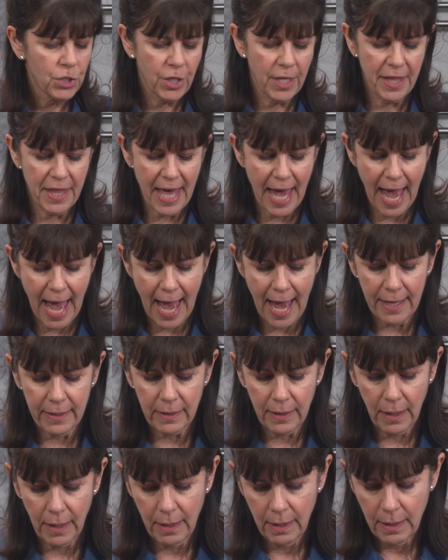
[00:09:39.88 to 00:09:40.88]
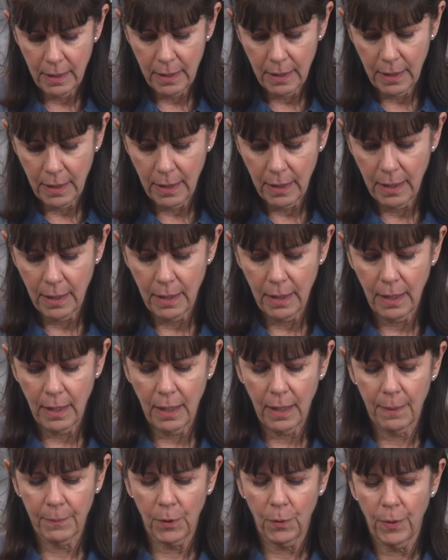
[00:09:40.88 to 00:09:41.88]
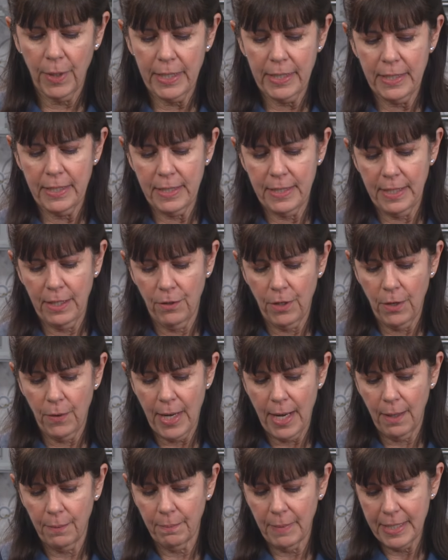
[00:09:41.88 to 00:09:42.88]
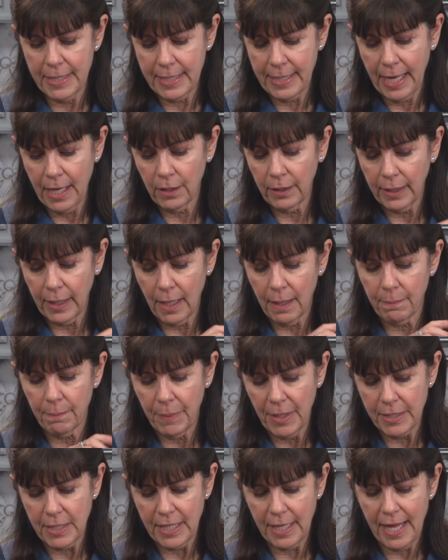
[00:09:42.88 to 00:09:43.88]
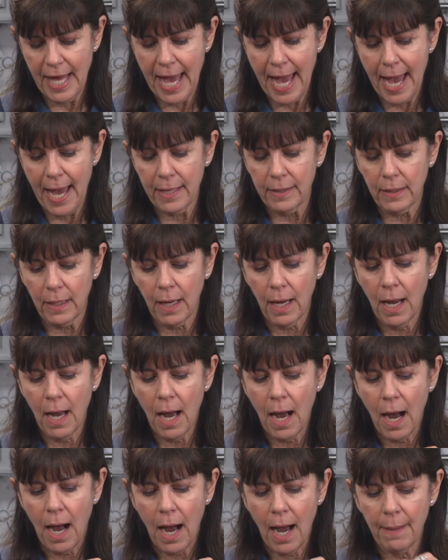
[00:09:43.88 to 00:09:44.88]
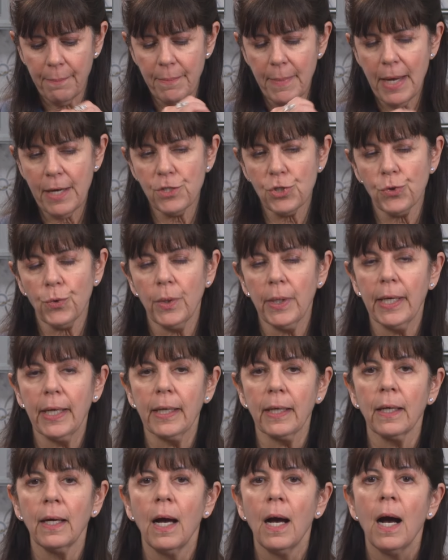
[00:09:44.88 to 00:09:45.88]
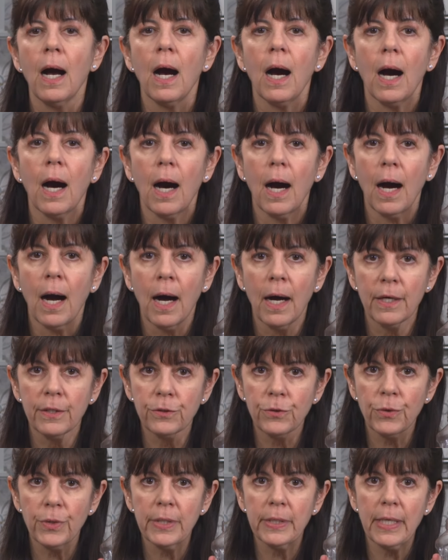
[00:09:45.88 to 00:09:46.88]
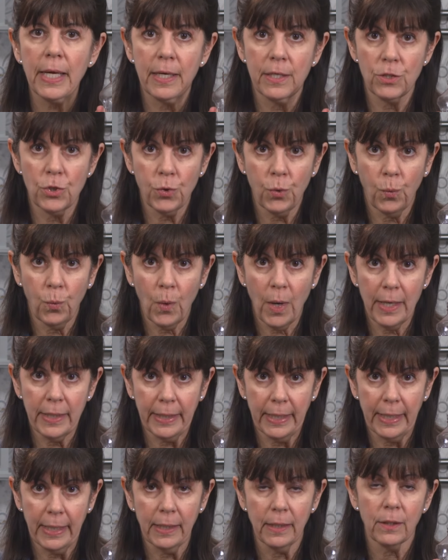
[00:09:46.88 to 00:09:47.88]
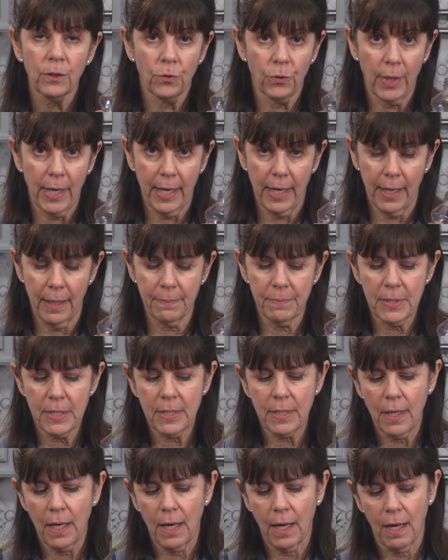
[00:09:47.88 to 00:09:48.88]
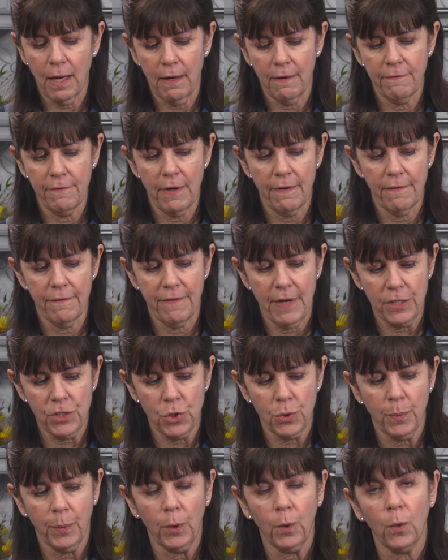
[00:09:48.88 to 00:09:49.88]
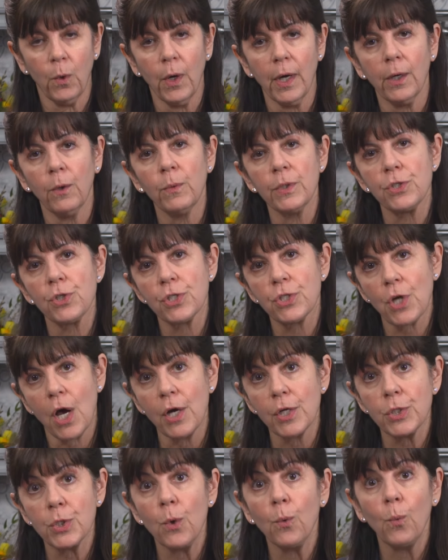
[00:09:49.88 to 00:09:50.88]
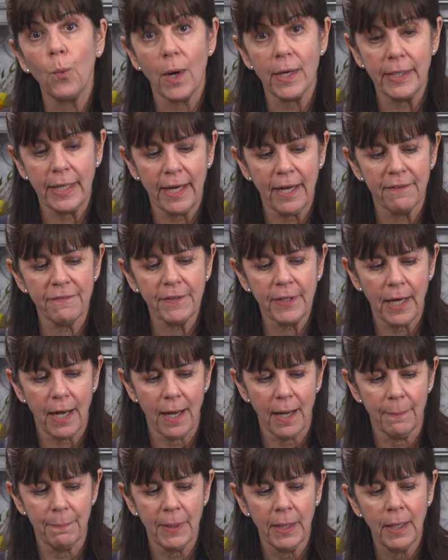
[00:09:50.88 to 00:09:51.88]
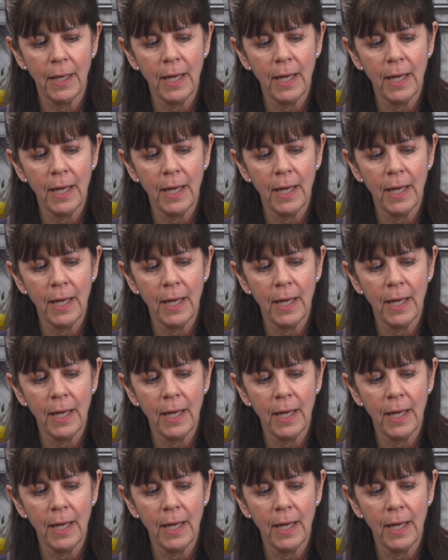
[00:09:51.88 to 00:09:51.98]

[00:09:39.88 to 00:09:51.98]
To that, I'm going to zero out my scale again, but to that, I'm measuring 120 grams of vegetable oil, which is also 1/2 cup.